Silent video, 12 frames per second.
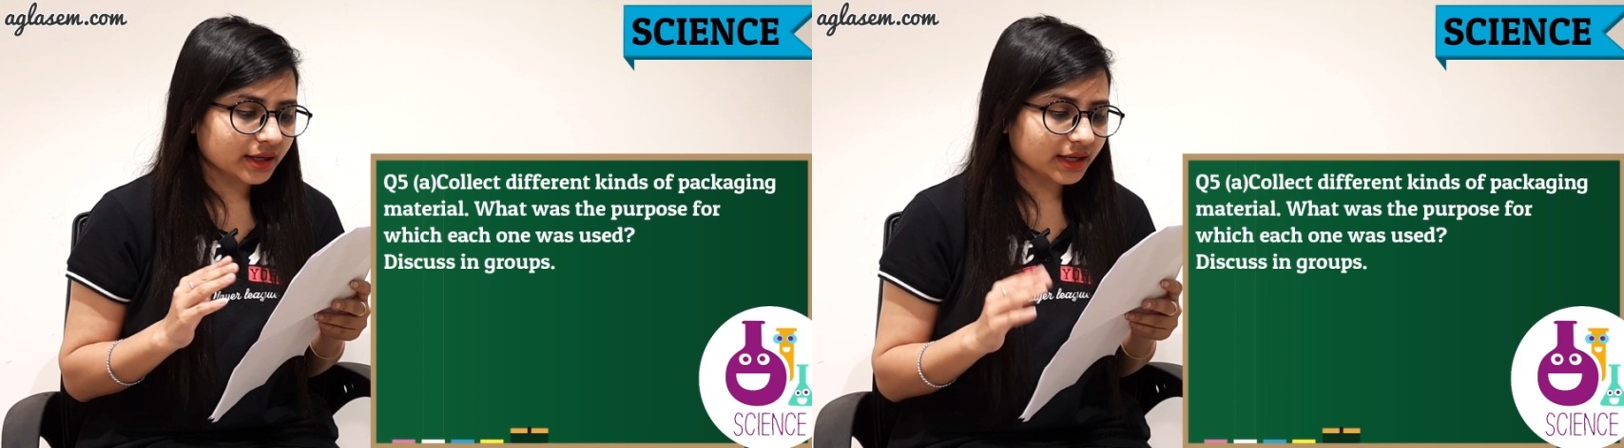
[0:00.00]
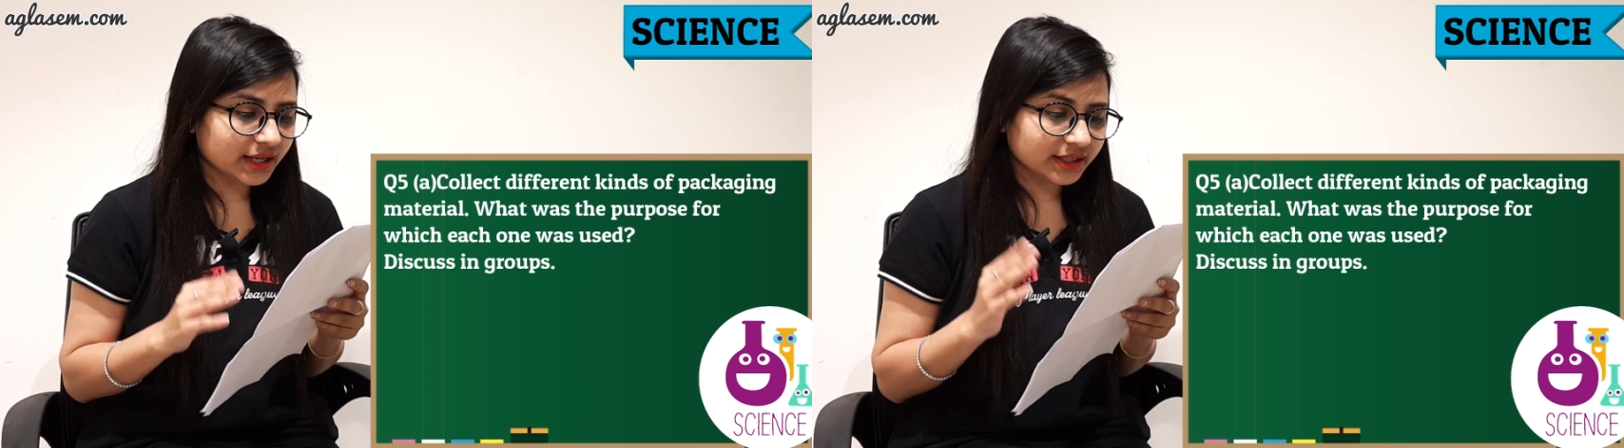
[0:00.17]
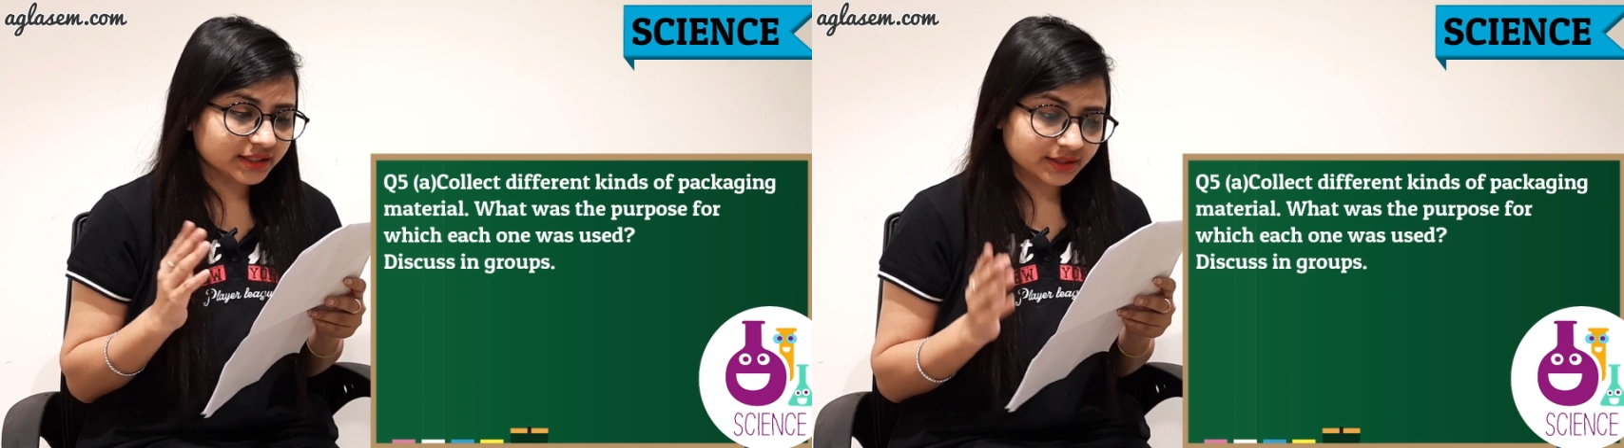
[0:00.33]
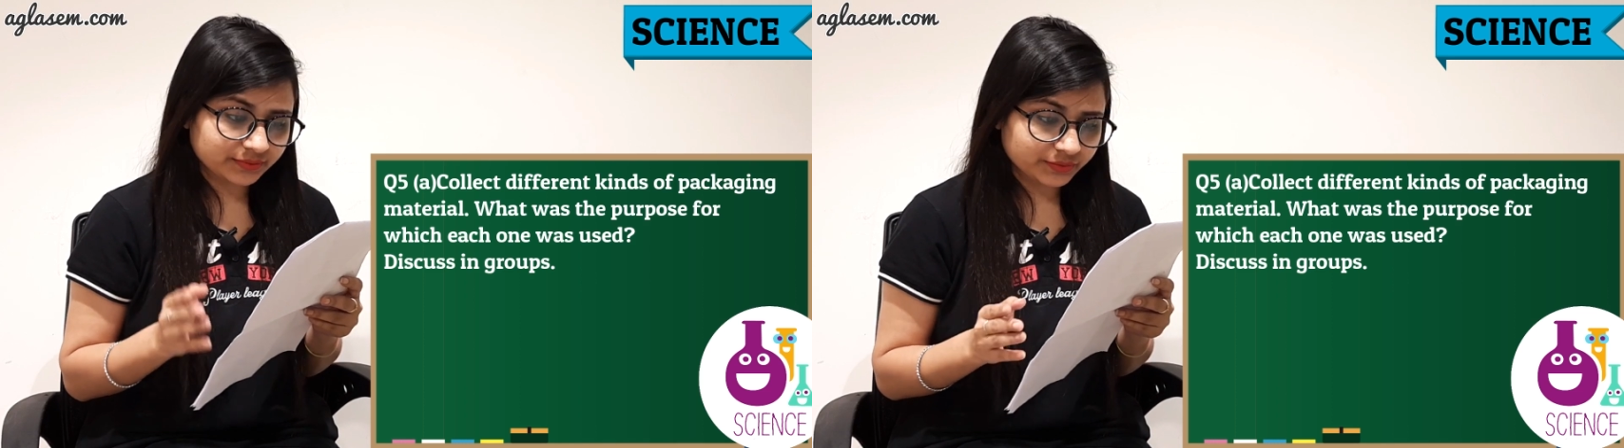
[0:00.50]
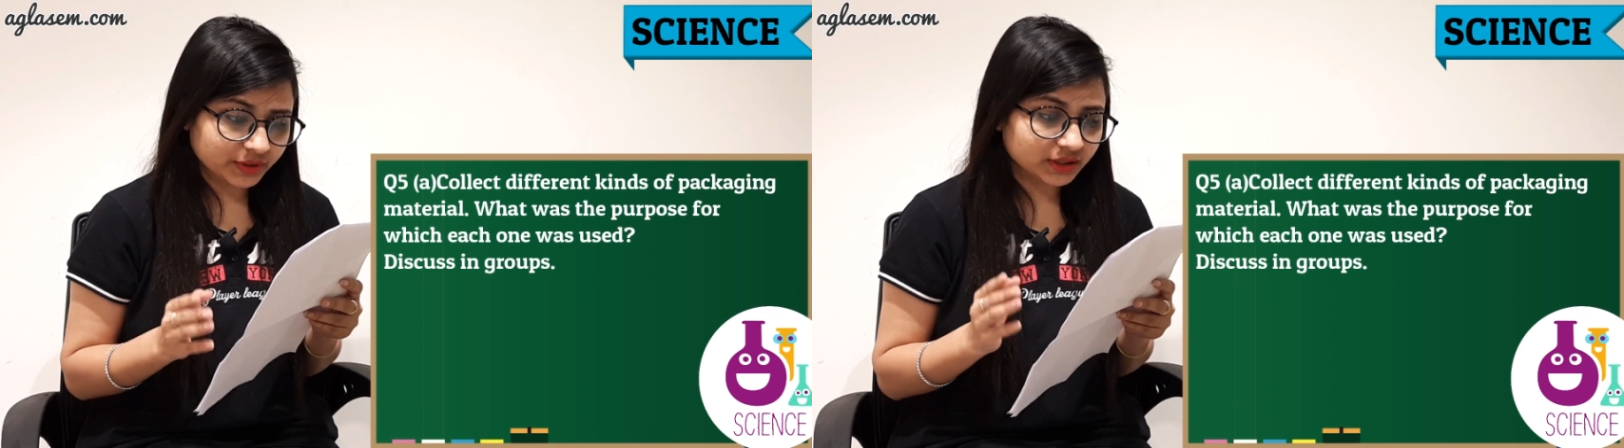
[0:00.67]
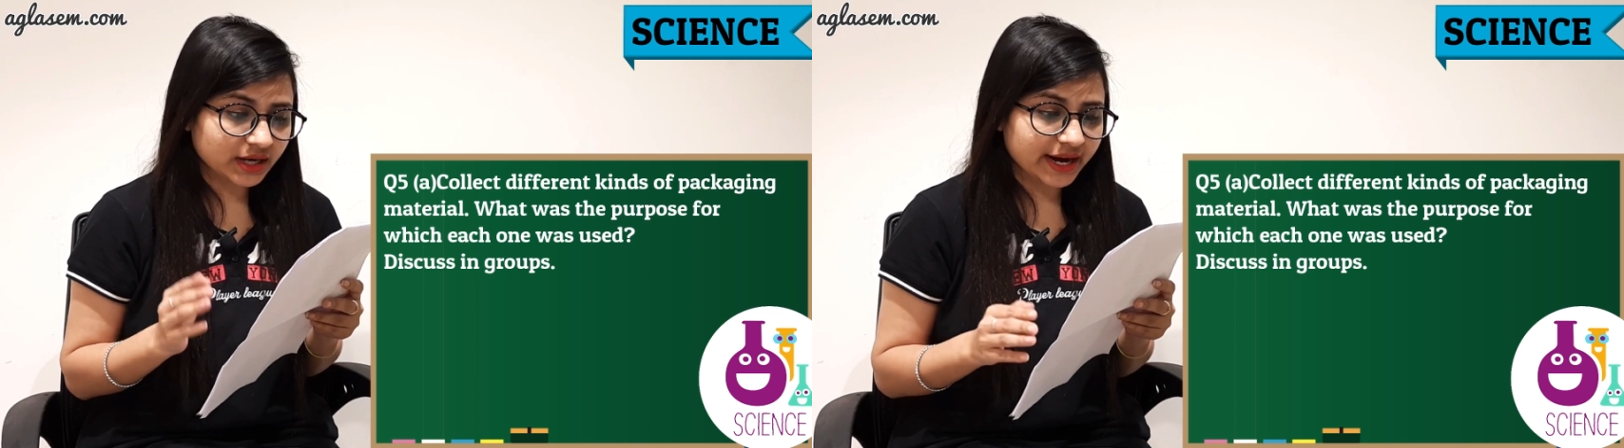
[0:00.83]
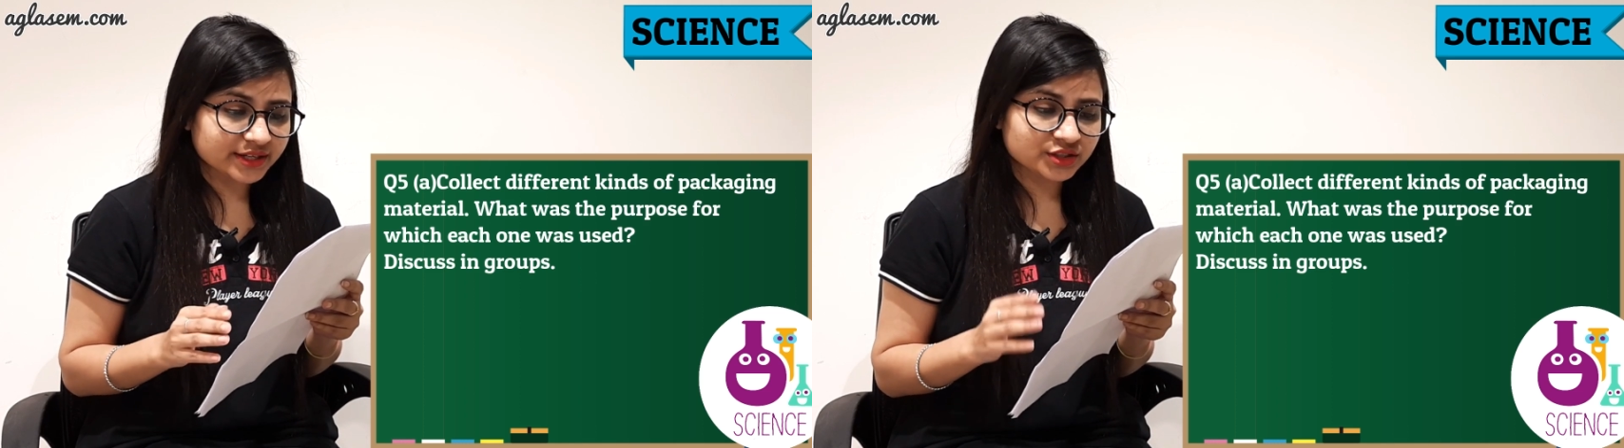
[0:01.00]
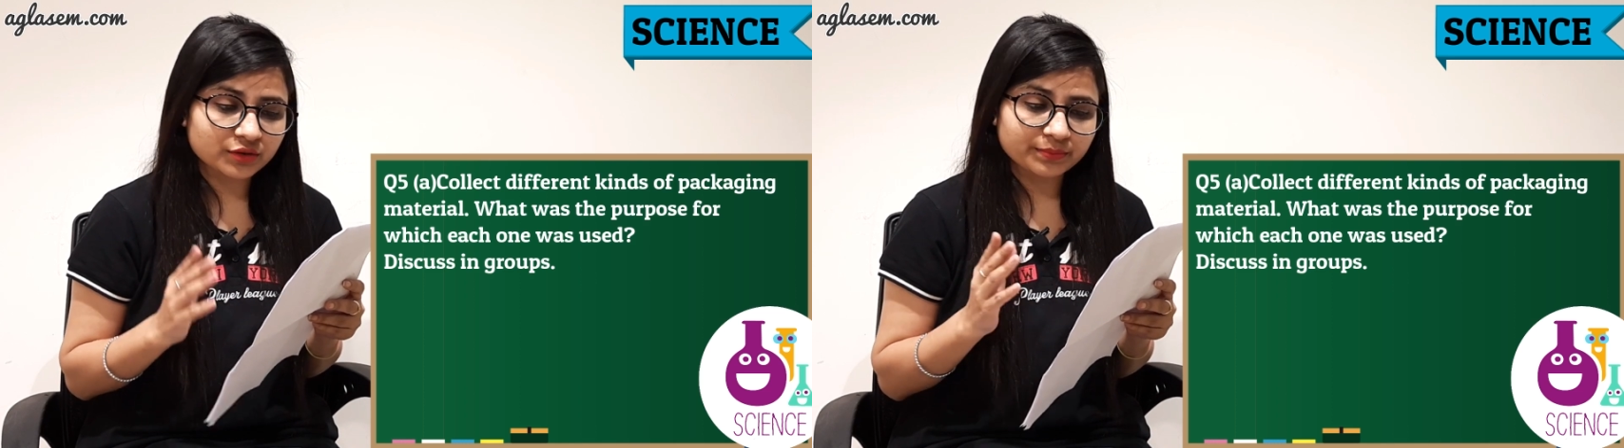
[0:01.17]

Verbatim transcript: Collect different kinds